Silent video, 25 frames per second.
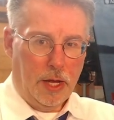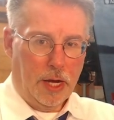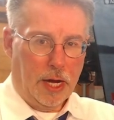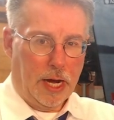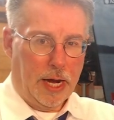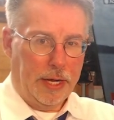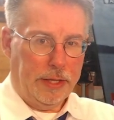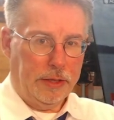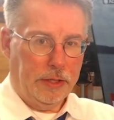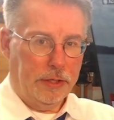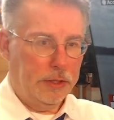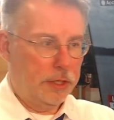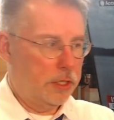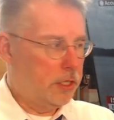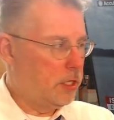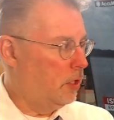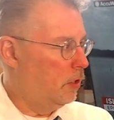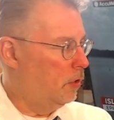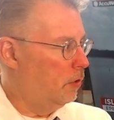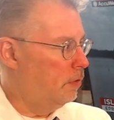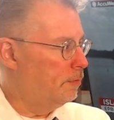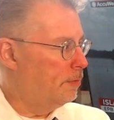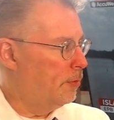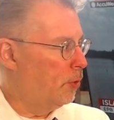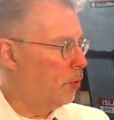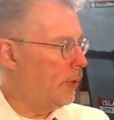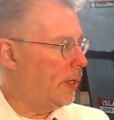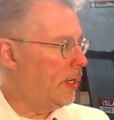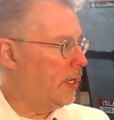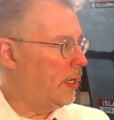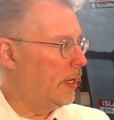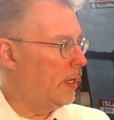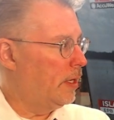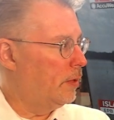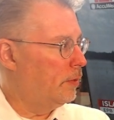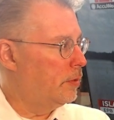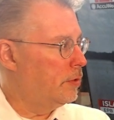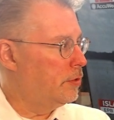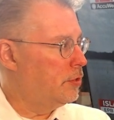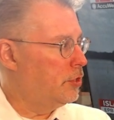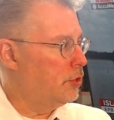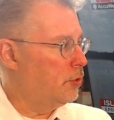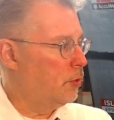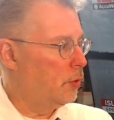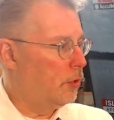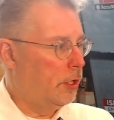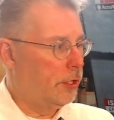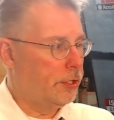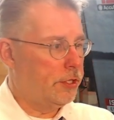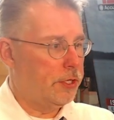Island Cove Marina and
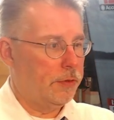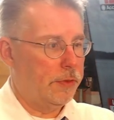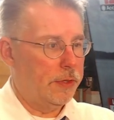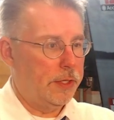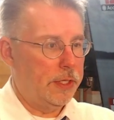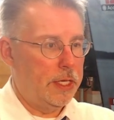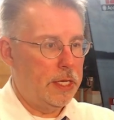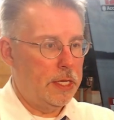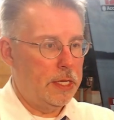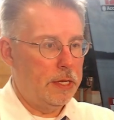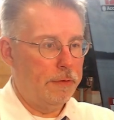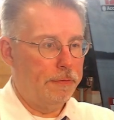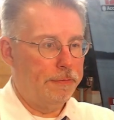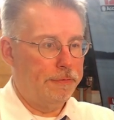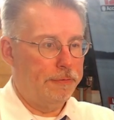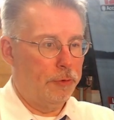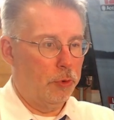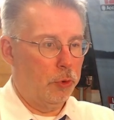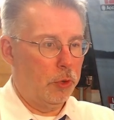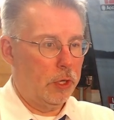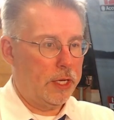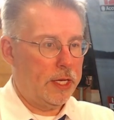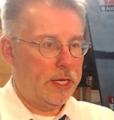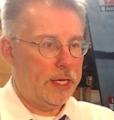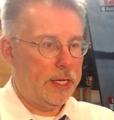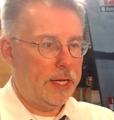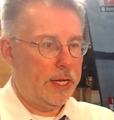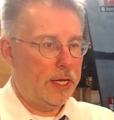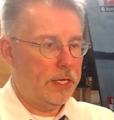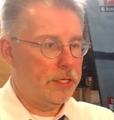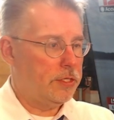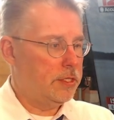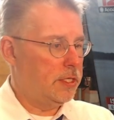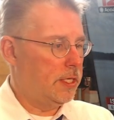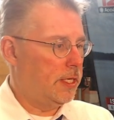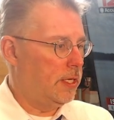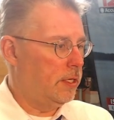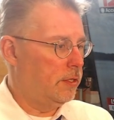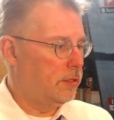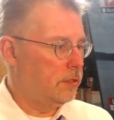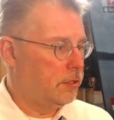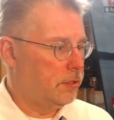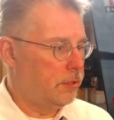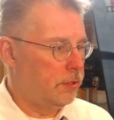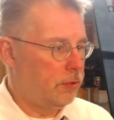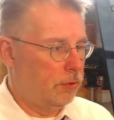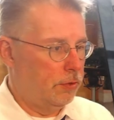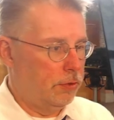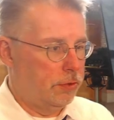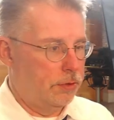Resort, the forecast
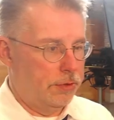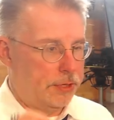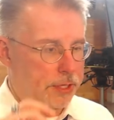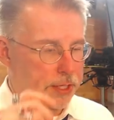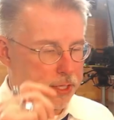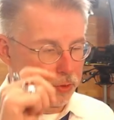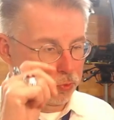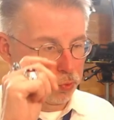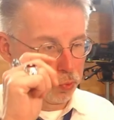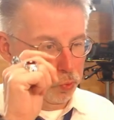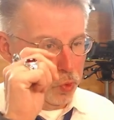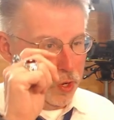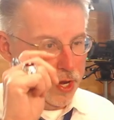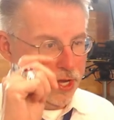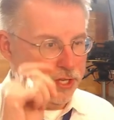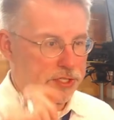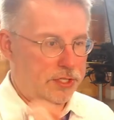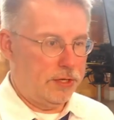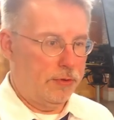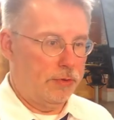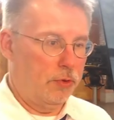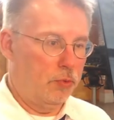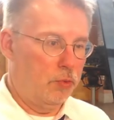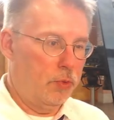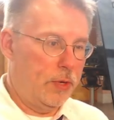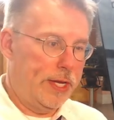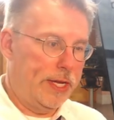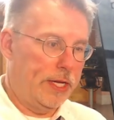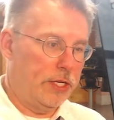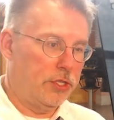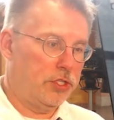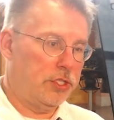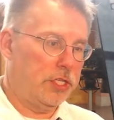into the rest of the week.